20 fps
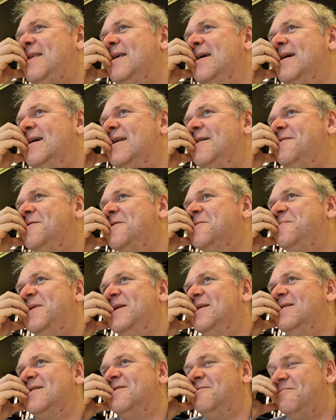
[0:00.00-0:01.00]
and I've just
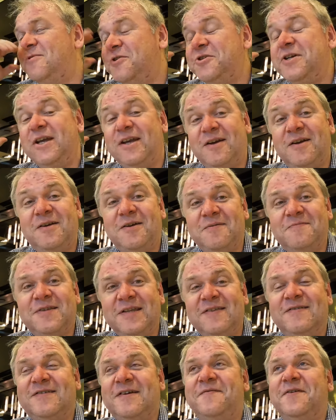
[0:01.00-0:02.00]
been rushing
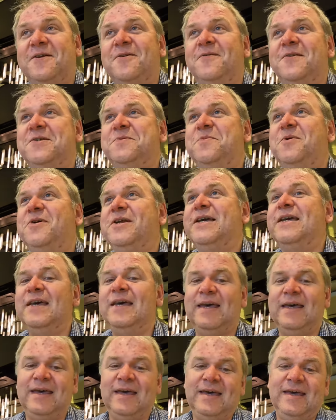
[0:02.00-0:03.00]
since 7 o'clock this morning,
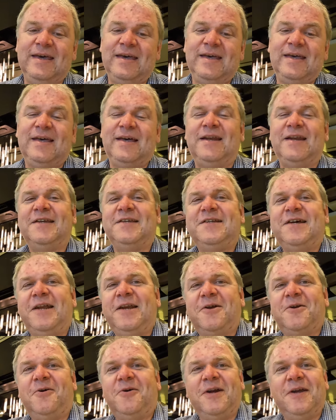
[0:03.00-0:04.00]
and it's
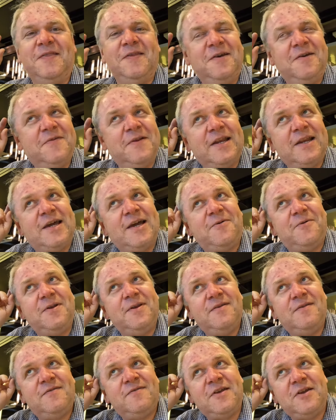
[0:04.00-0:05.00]
9 o'clock in the evening now
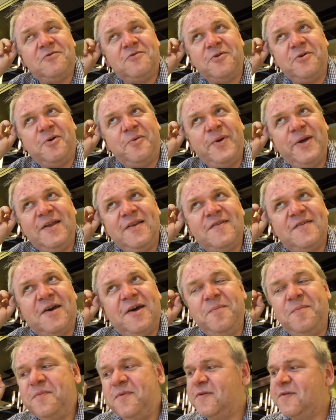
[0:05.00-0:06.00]
in Central European
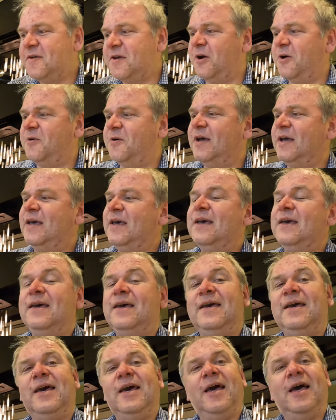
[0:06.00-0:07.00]
time. So
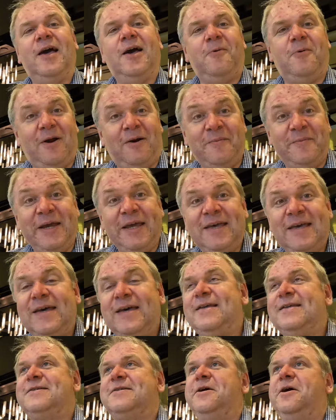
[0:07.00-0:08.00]
where am I?
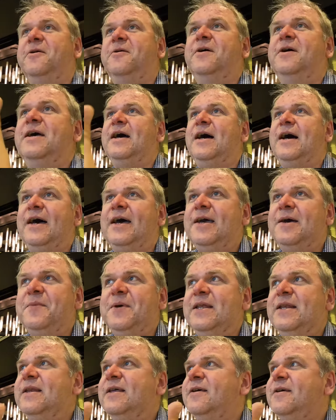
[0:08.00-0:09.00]
So I am
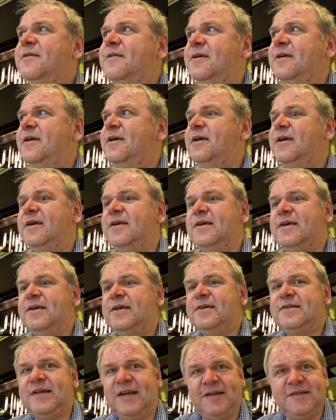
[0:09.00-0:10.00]
in the
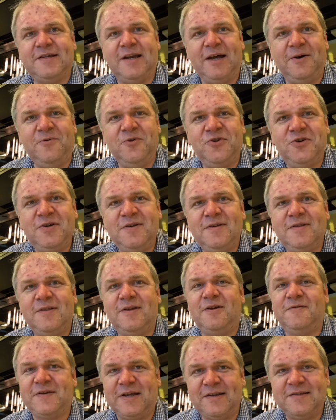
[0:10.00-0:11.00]
Senator Lounge,
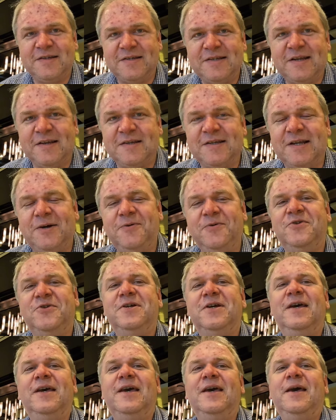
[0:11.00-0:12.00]
the Lufthansa Senator Lounge,
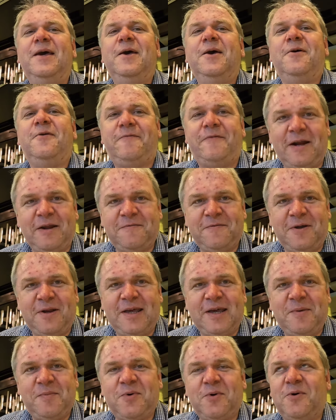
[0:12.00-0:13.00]
Frankfurt
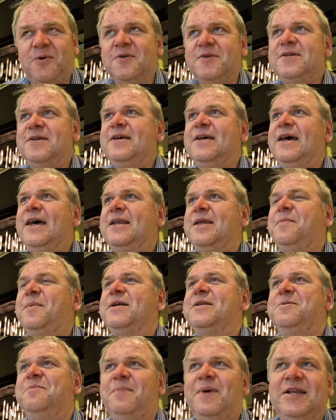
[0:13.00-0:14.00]
Airport, heading
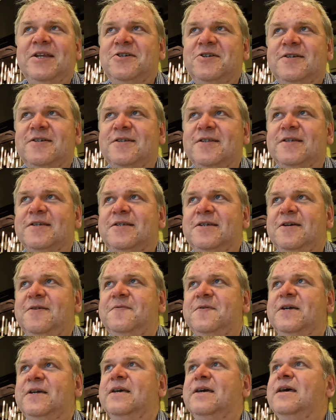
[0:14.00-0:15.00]
back to Manchester this
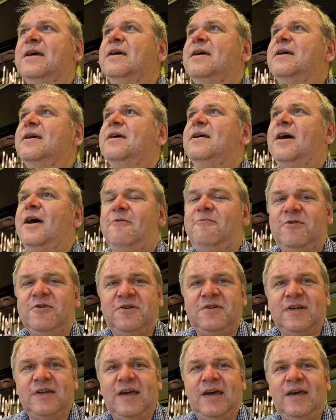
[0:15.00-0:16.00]
evening. I
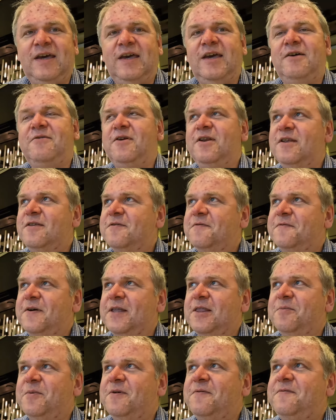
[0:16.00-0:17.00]
rushed to get here only to
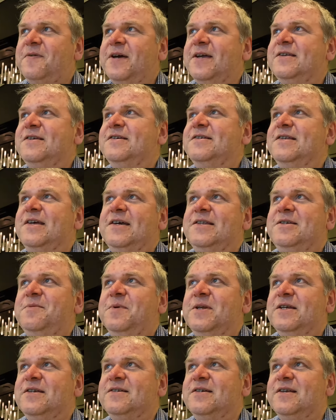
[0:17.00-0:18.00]
find that my flight is 90
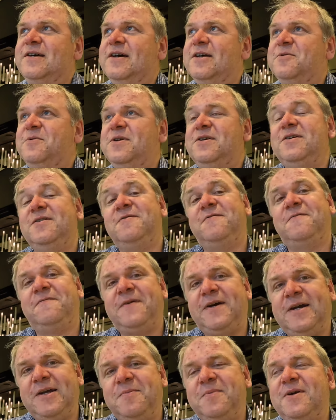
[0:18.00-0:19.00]
minutes delayed, which is
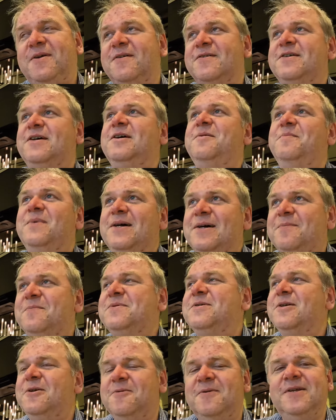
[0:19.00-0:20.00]
fine because I am
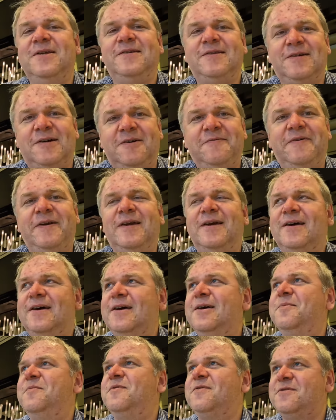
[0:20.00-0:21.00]
absolutely starving.
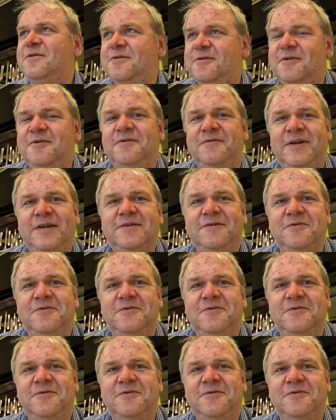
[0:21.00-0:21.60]
I am so hungry, it's